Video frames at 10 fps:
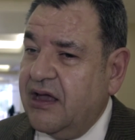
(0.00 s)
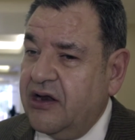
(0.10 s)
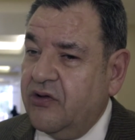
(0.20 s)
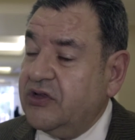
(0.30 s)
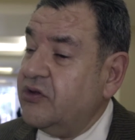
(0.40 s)

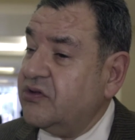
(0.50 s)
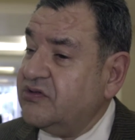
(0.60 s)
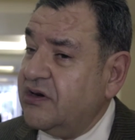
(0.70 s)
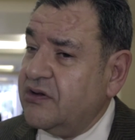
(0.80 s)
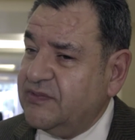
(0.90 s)
And under
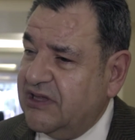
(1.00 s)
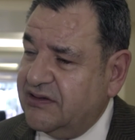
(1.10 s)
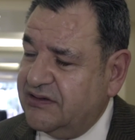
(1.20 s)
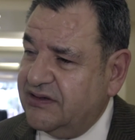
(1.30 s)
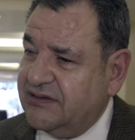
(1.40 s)
those
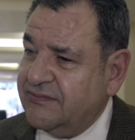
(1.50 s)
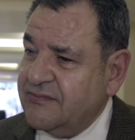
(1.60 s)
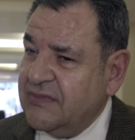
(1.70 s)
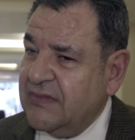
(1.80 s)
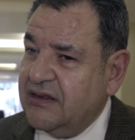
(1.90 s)
circumstances,
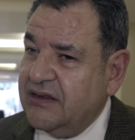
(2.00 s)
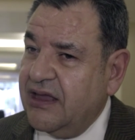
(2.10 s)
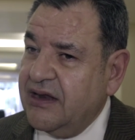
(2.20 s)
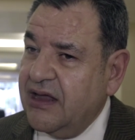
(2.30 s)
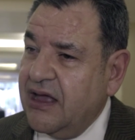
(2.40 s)

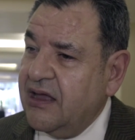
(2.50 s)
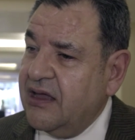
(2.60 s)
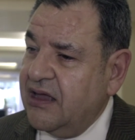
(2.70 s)
then uh,